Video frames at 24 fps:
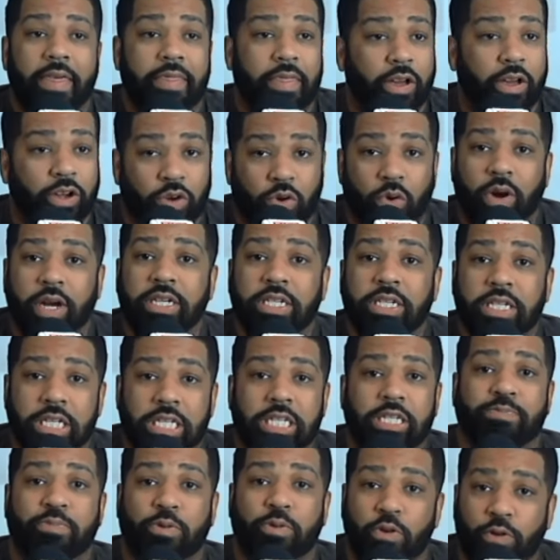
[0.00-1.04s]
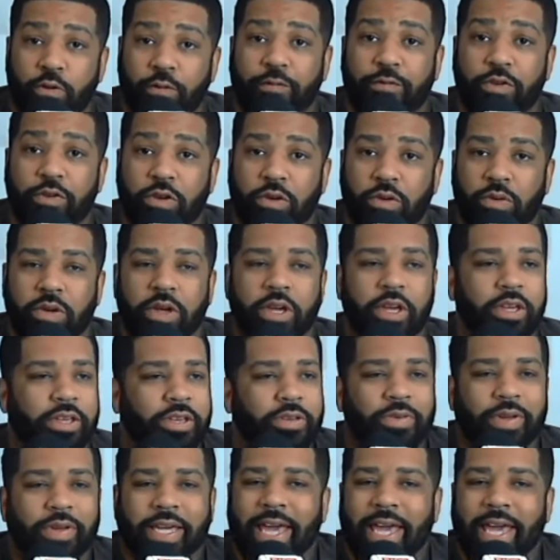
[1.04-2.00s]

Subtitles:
They're going to spoof you. You